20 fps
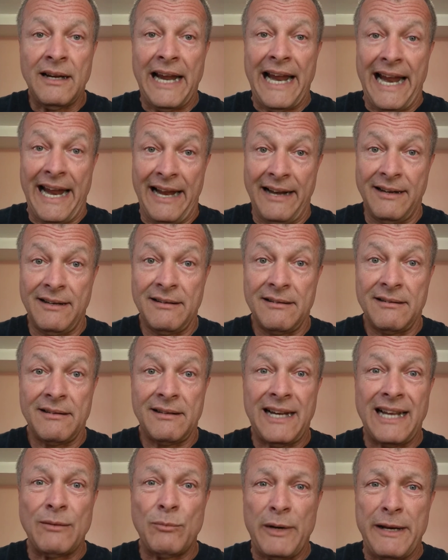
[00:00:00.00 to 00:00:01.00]
And
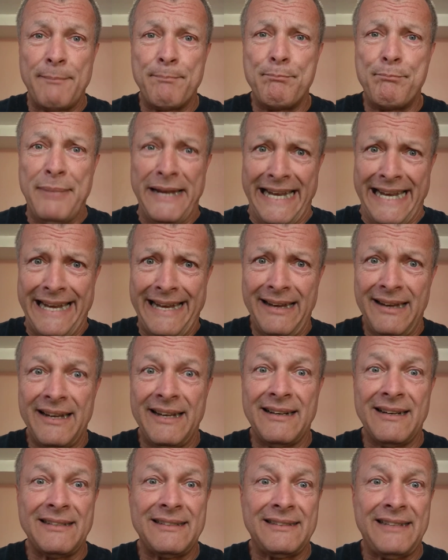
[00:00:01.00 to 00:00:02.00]
can we be
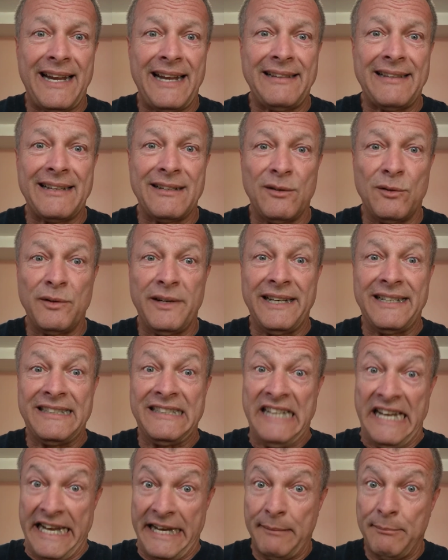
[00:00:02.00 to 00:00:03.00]
in a state that only
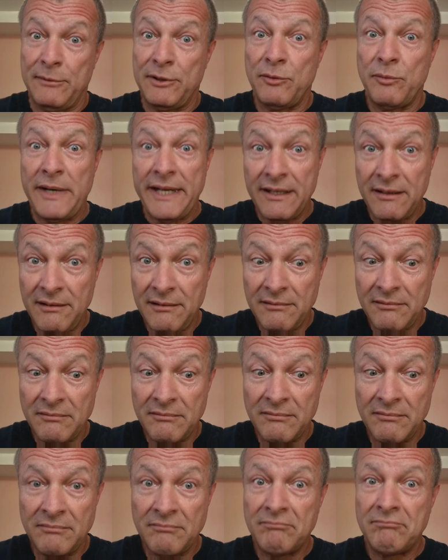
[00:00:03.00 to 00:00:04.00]
seems real?
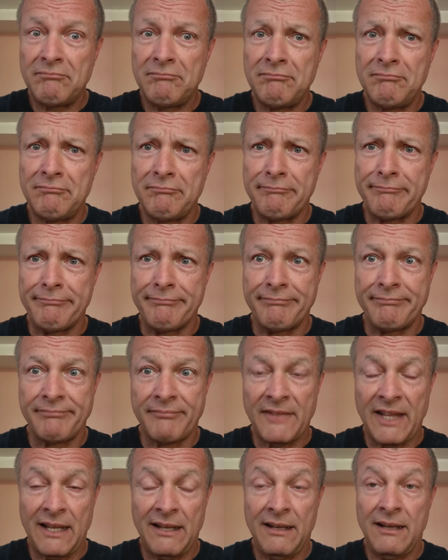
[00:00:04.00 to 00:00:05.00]

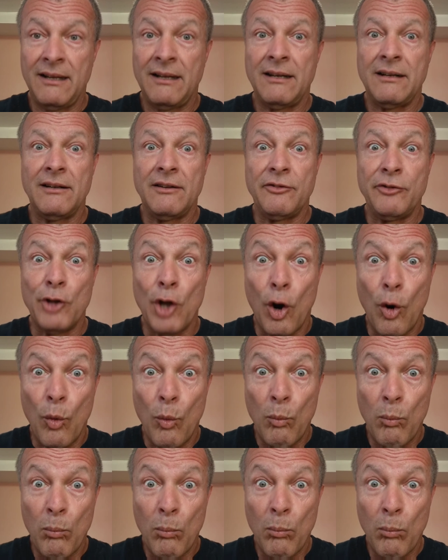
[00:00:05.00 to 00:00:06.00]
No.
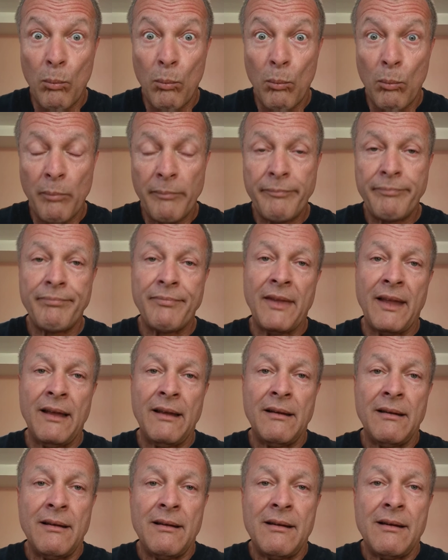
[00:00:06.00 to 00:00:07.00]

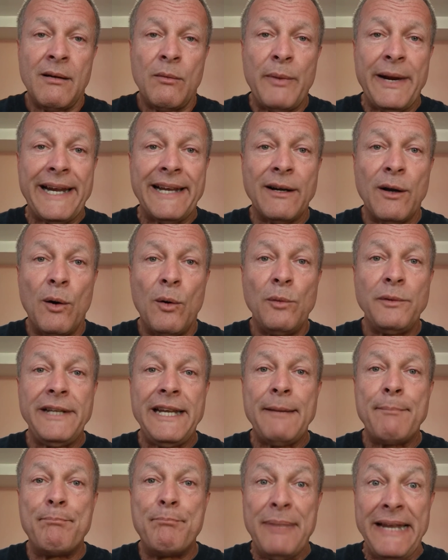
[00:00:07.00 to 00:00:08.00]
We can
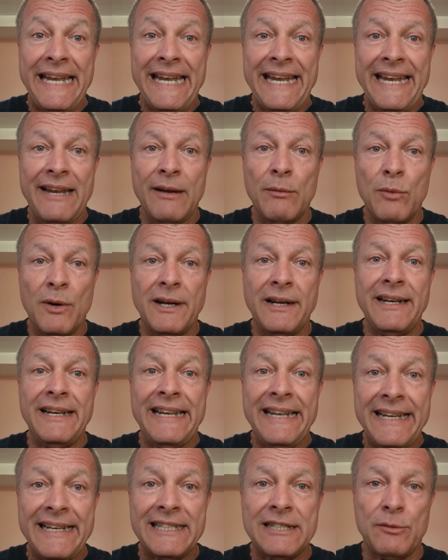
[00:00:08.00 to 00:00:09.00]
only be what
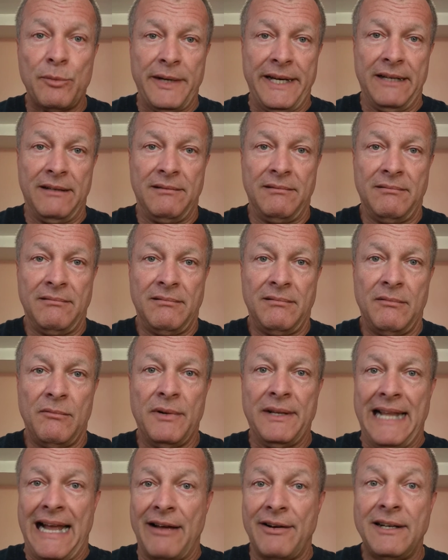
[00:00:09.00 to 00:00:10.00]
is real,
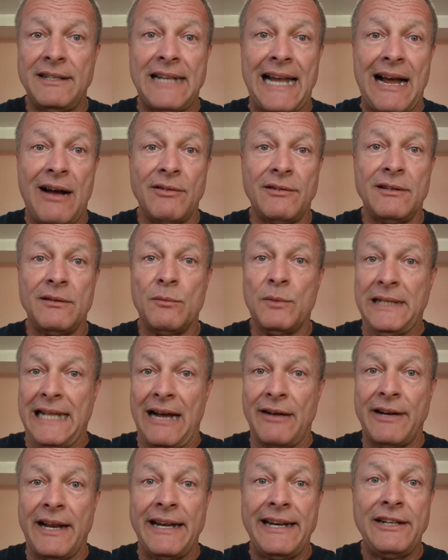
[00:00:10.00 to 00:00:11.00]
without a doubt,
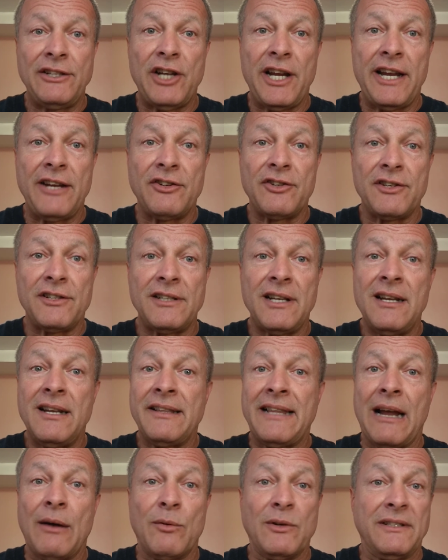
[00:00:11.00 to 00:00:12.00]
without any changes,
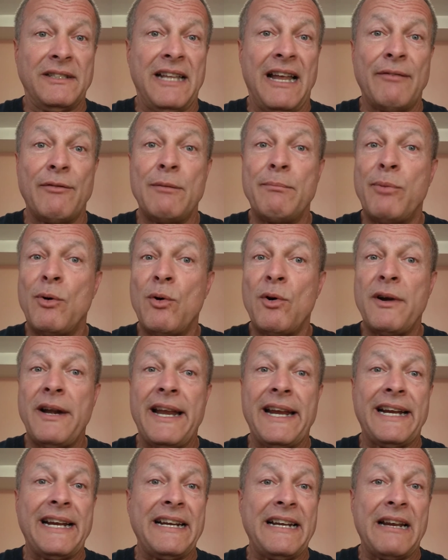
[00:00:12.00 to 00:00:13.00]
that was never born
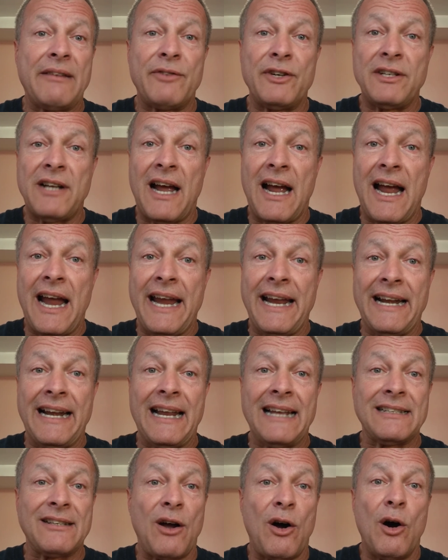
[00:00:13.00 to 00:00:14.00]
and can never die and
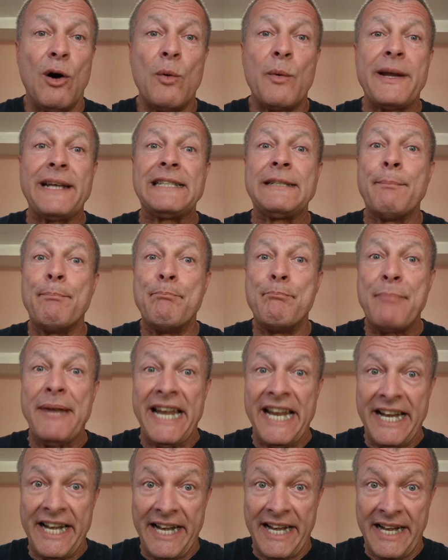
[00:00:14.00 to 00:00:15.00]
has always
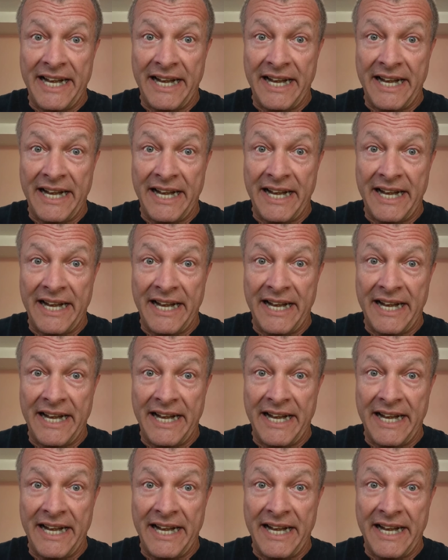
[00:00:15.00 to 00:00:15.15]
been.